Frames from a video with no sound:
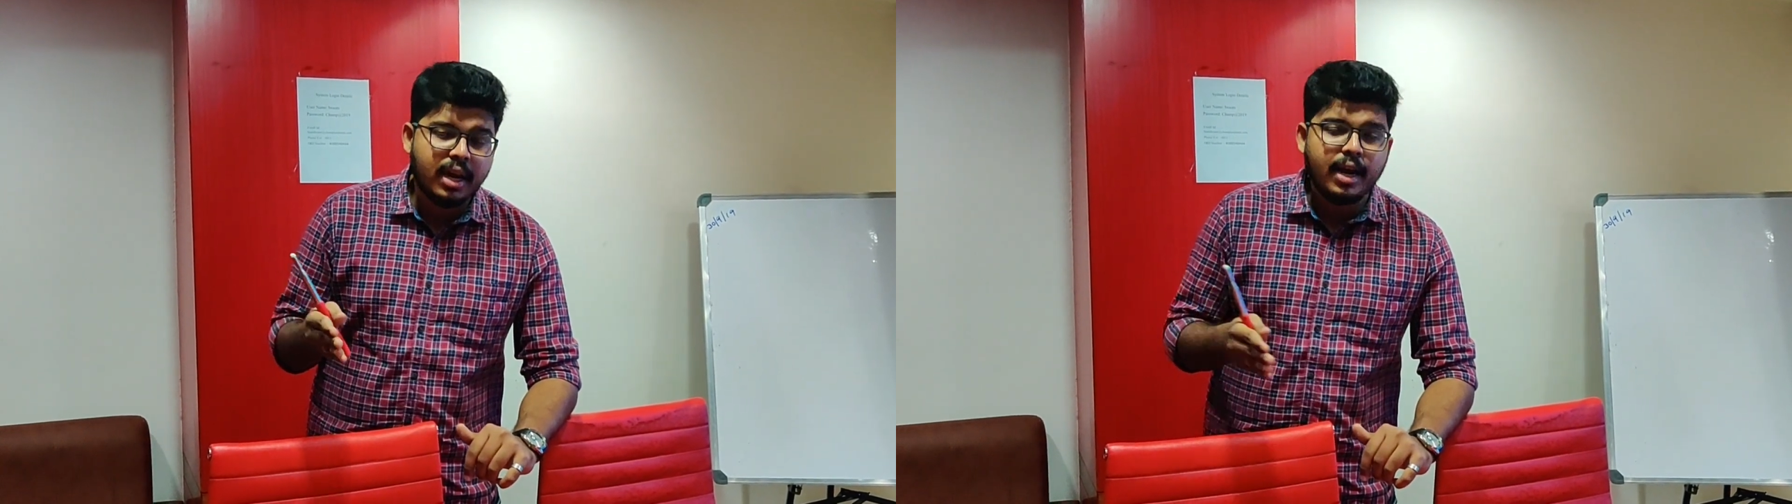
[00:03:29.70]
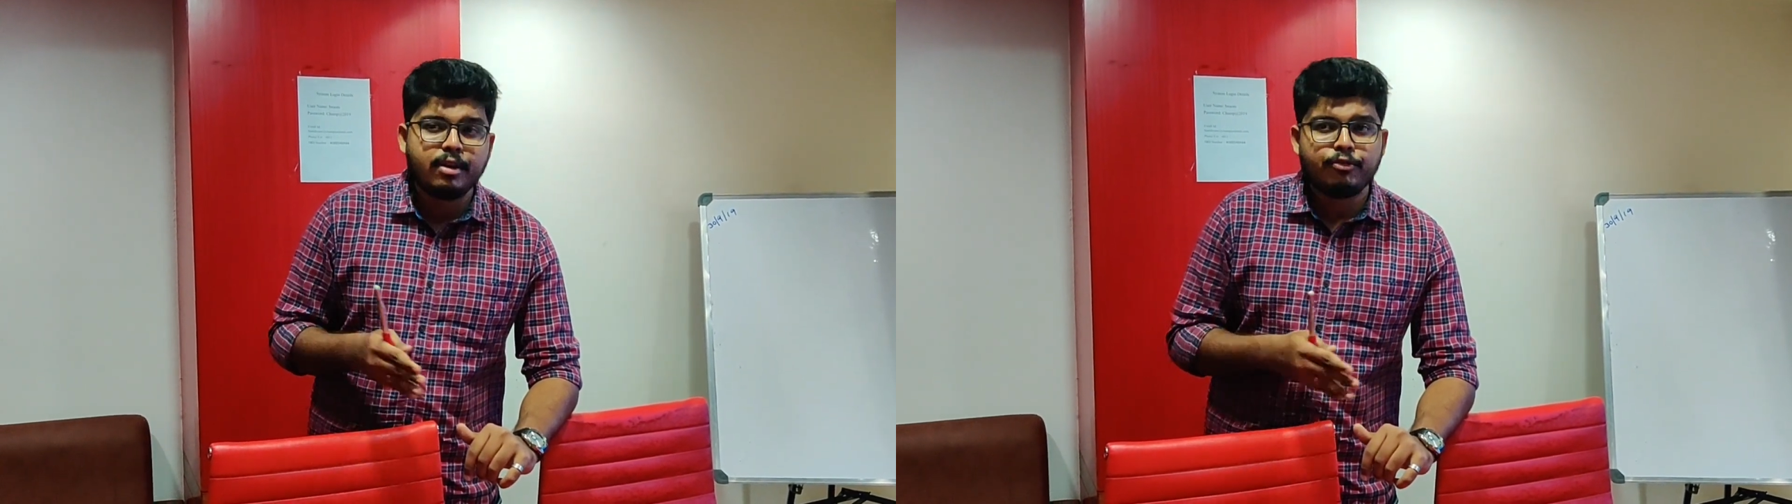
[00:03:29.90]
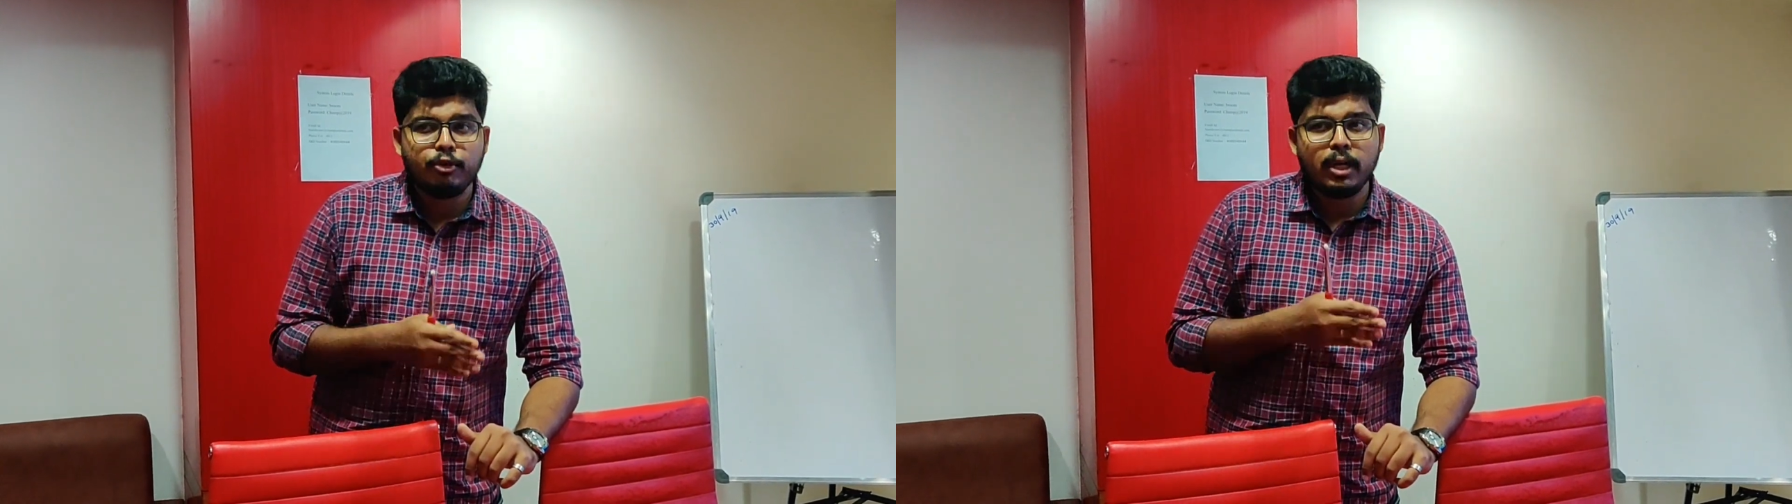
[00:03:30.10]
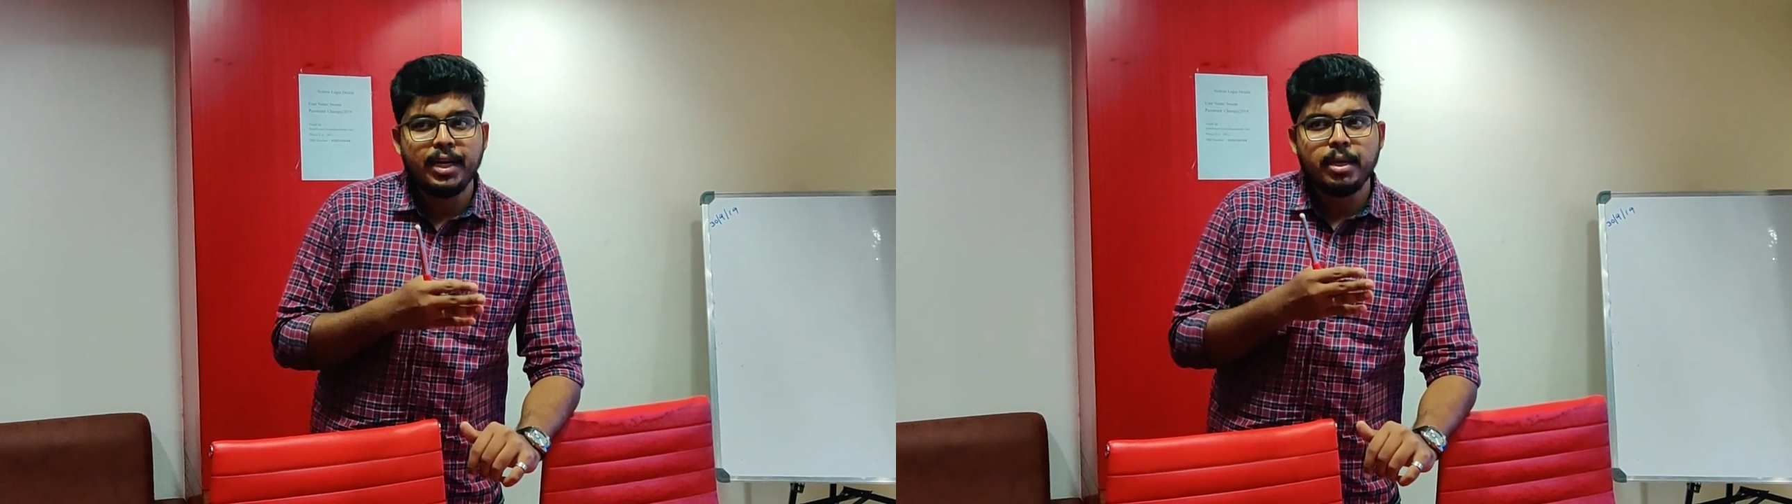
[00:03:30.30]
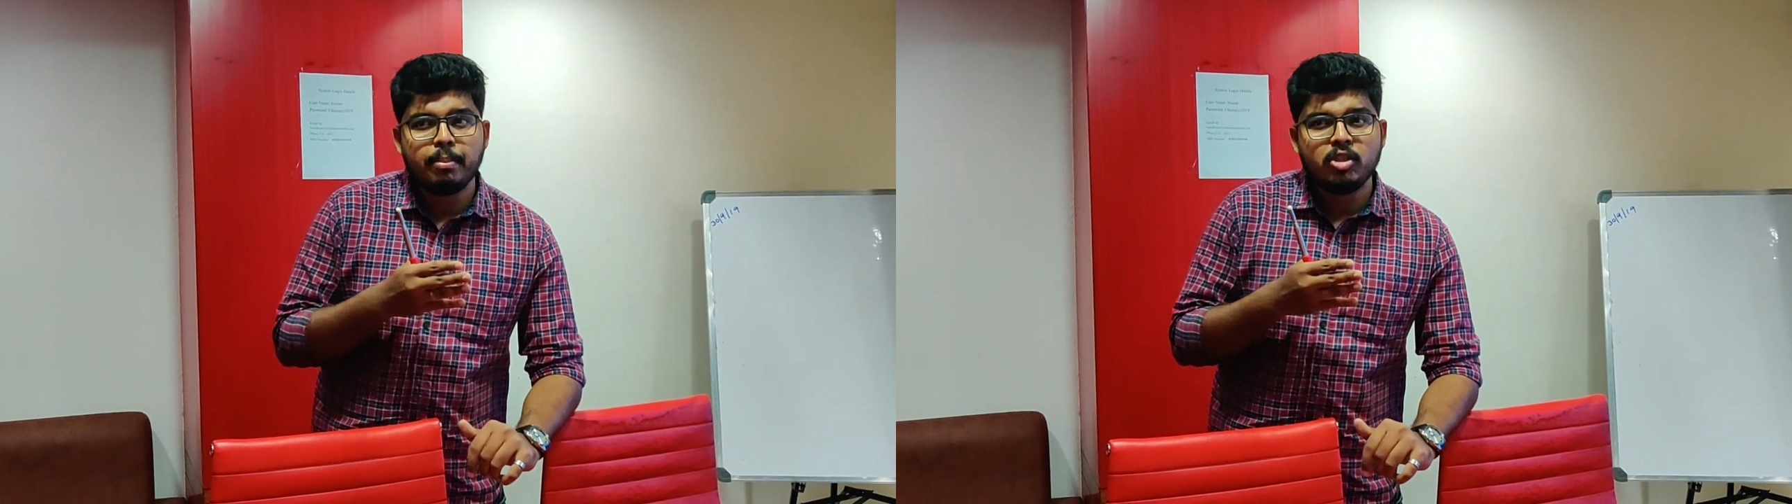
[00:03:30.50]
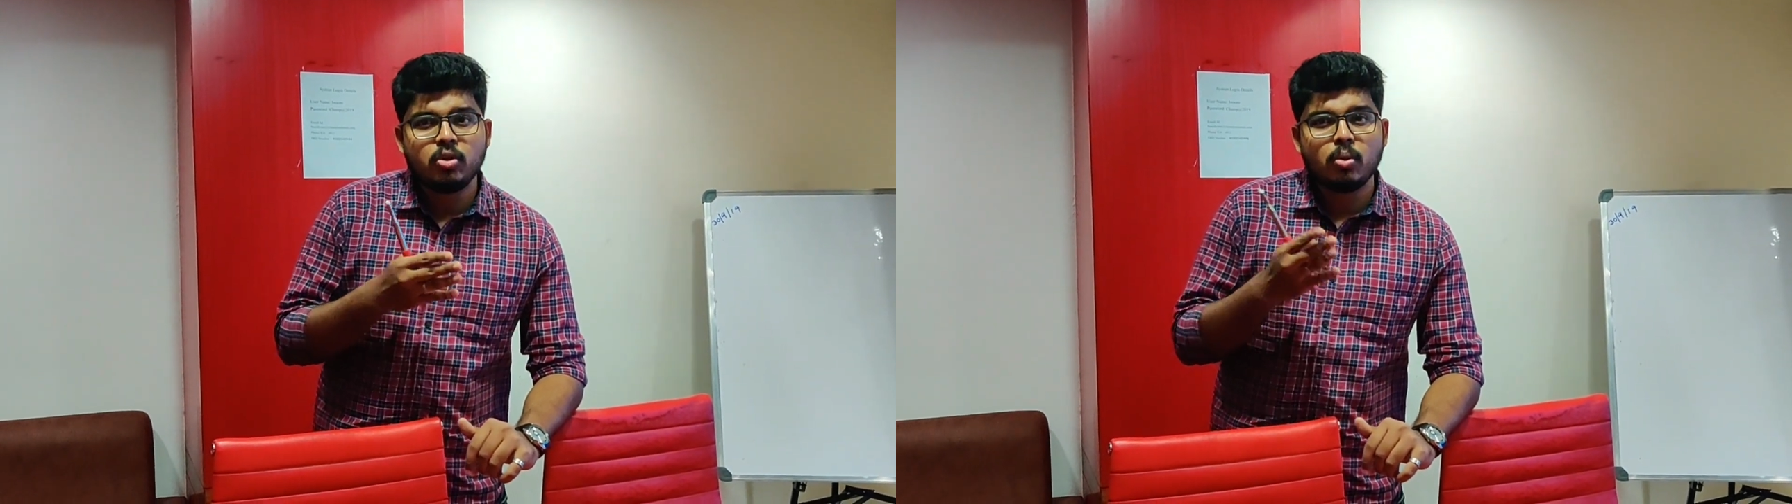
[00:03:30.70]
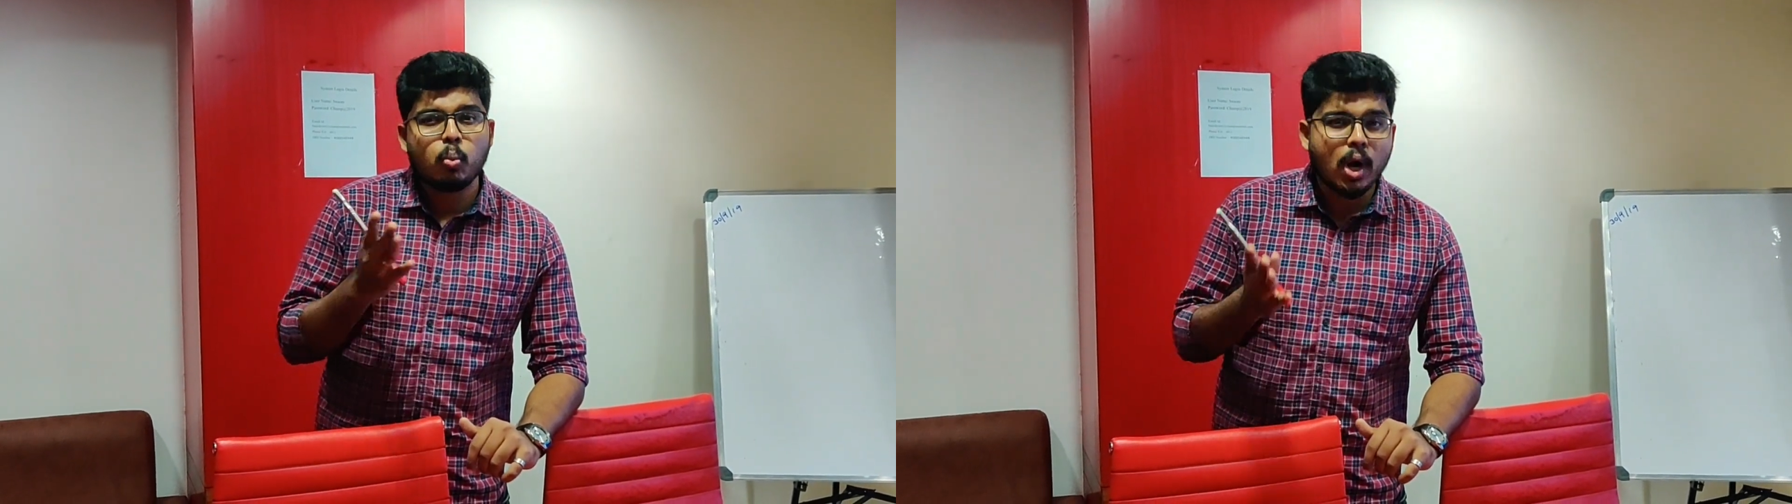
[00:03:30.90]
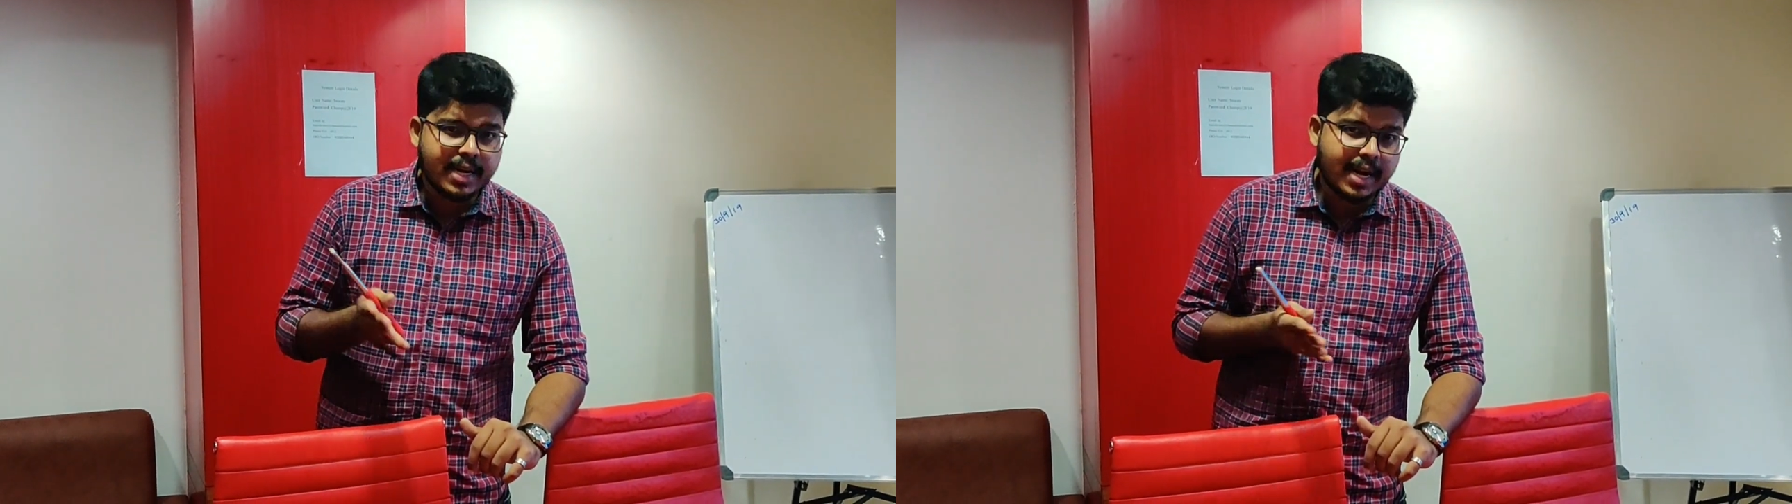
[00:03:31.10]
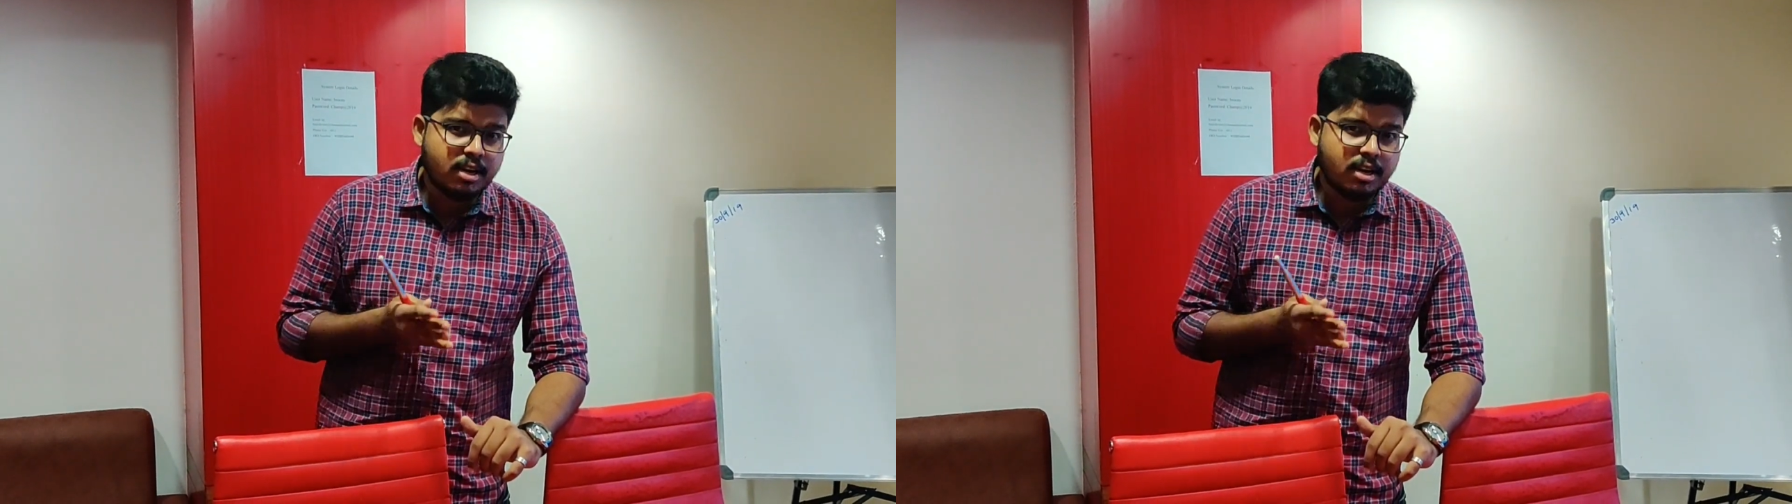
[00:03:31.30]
It fully depends on what kind